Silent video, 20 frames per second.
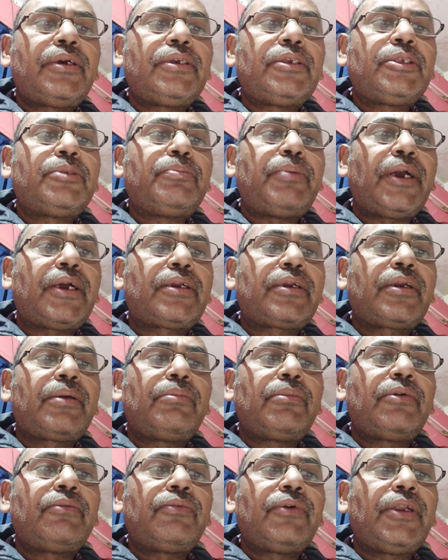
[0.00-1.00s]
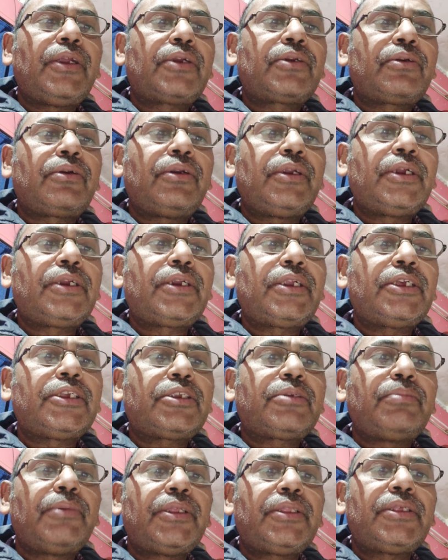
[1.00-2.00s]
spectrum of electronic
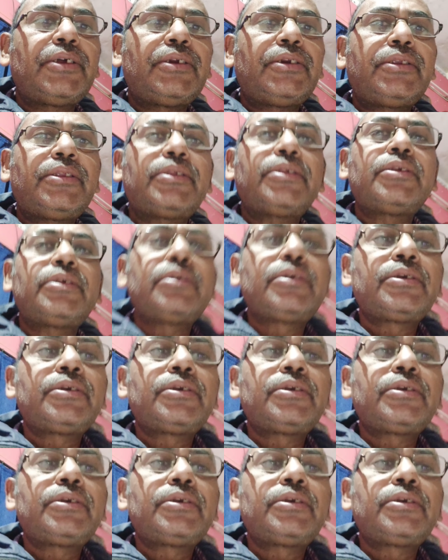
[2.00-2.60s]
test methods